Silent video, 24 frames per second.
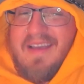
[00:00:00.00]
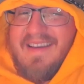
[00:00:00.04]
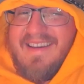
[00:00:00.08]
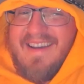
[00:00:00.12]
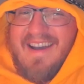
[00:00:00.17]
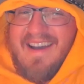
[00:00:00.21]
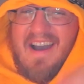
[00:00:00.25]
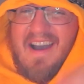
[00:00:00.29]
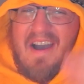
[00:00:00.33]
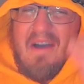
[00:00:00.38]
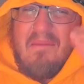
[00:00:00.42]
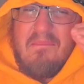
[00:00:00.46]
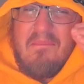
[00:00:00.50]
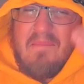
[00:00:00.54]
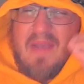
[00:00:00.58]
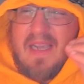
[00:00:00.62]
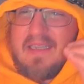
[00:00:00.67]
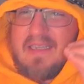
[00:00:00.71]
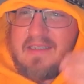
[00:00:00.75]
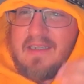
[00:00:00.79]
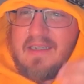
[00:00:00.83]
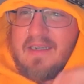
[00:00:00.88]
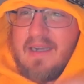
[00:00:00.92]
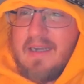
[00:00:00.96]

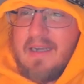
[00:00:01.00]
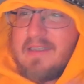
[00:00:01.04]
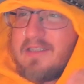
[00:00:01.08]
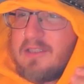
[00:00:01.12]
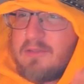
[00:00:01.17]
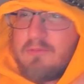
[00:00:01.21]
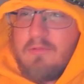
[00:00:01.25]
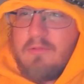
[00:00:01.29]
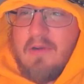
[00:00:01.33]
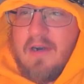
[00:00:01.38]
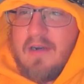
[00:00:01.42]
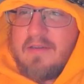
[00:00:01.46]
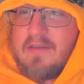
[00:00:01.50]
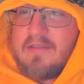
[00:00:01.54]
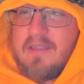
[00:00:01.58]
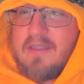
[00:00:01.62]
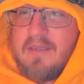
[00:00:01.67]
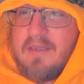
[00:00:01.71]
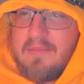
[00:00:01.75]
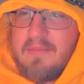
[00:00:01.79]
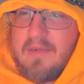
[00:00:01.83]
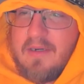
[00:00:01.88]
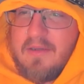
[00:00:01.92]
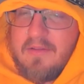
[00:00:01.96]
Amazing. I swear I've seen
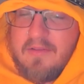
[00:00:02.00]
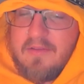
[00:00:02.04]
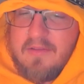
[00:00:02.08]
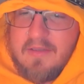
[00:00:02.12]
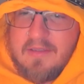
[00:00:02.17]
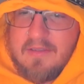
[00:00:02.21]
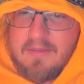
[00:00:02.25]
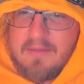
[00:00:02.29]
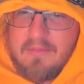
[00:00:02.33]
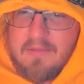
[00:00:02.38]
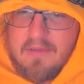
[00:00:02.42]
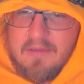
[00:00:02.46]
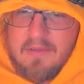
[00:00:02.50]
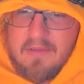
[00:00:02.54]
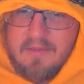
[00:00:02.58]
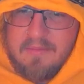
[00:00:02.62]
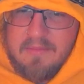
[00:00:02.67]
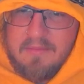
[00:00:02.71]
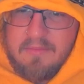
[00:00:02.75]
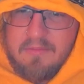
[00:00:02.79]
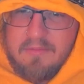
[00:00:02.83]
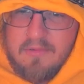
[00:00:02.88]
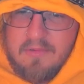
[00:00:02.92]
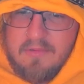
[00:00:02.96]
him in other things. I'm gonna look him
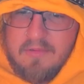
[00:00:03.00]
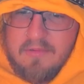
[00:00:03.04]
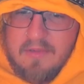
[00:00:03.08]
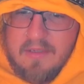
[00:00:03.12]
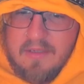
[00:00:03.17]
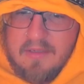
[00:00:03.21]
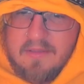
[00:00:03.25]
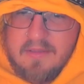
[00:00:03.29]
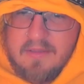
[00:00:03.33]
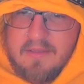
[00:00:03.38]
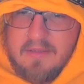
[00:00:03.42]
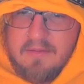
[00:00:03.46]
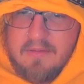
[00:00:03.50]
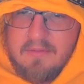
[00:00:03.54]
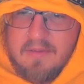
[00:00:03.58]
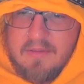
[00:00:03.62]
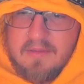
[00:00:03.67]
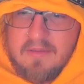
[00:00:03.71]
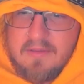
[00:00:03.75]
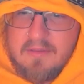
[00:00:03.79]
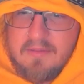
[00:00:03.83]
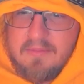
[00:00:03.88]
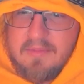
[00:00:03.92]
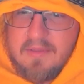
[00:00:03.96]
up real quick. Let's see, what
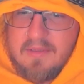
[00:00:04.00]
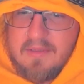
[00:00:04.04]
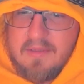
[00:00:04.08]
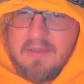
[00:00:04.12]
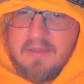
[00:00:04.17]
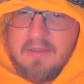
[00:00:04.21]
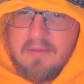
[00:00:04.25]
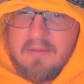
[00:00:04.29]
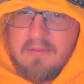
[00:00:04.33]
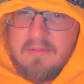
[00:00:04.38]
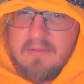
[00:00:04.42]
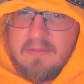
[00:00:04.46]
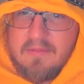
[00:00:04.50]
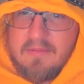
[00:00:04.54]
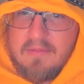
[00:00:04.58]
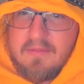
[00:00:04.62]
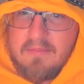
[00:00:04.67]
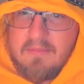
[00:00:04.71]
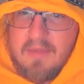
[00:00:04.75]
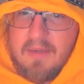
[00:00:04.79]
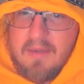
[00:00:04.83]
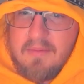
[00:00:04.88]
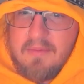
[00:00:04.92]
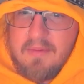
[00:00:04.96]
has he been in?
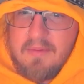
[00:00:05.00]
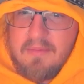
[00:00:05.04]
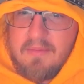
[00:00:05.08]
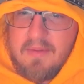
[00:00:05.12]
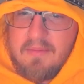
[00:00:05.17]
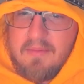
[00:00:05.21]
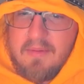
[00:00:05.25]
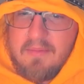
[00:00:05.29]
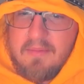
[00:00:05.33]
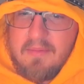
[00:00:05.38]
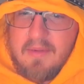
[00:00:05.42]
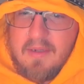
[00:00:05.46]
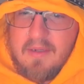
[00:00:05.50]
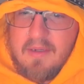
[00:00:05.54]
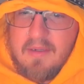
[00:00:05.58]
Blah, blah, blah, blah, blah.